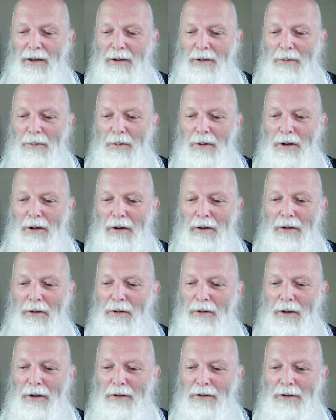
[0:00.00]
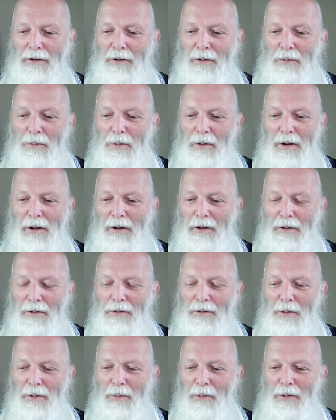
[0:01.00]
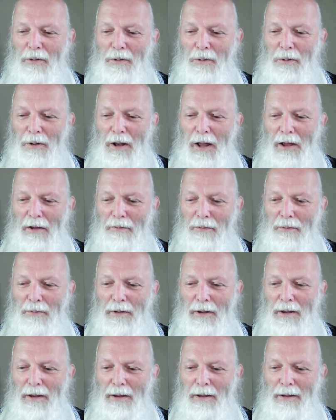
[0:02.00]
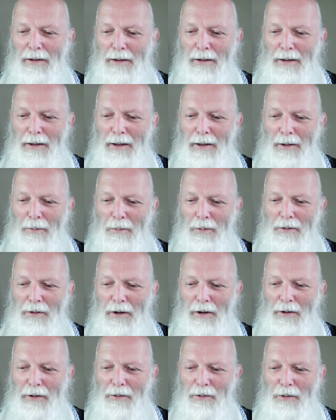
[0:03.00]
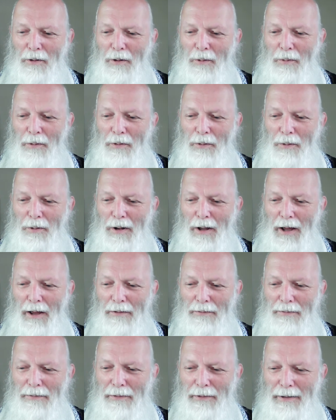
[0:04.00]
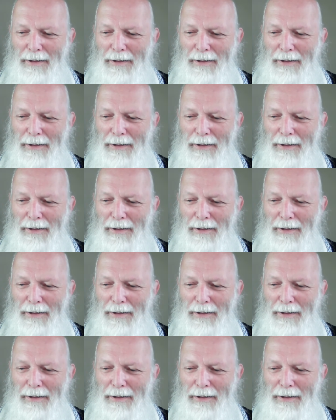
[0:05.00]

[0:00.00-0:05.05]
What are you going to do? What are you doing with your life, dear? What are you doing with your life?